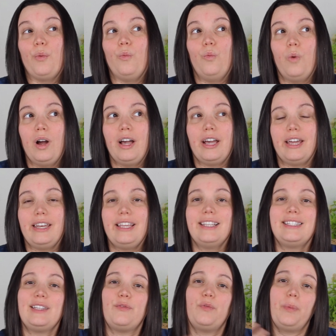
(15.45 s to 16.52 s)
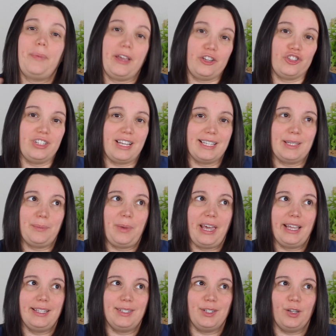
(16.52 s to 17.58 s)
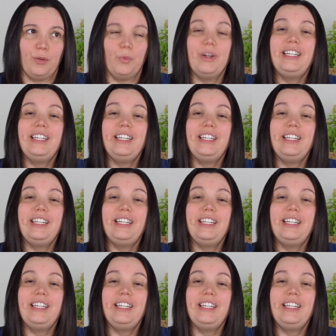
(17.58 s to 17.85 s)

One is if a patient has a PEG tube,